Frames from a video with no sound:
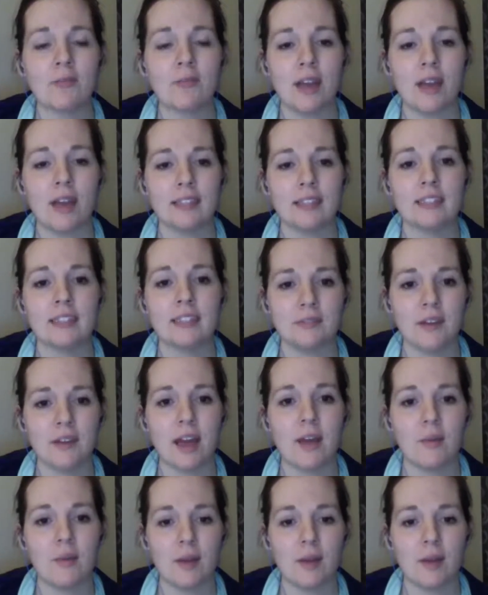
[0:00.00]
arrest if
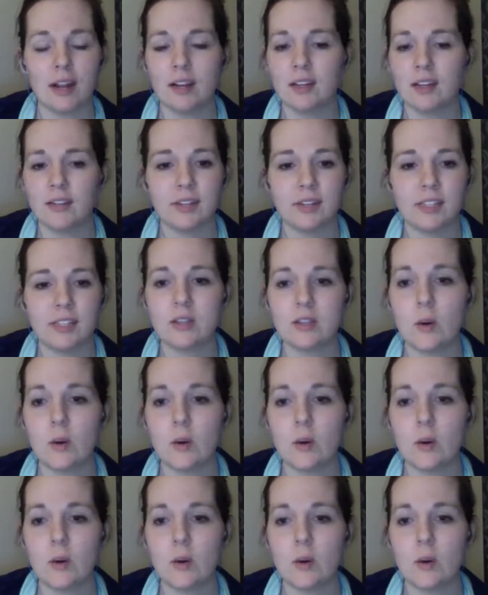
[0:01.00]
I went on Goodreads.